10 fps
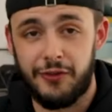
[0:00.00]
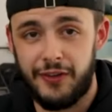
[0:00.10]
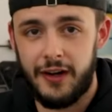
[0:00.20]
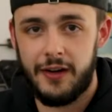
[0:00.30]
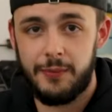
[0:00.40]
are
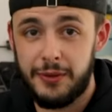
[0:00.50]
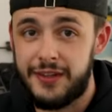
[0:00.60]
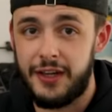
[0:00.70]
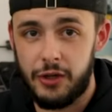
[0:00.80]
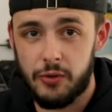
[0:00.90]
very
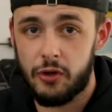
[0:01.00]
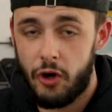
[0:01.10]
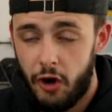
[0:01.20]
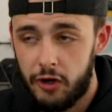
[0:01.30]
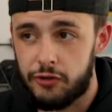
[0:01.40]
particular
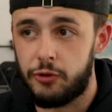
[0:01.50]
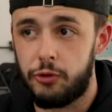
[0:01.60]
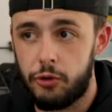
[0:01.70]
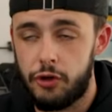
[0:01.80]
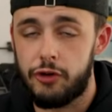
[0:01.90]
cars, so
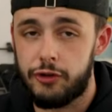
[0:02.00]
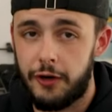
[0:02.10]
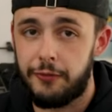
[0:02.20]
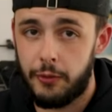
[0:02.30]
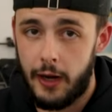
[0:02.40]
do your stuff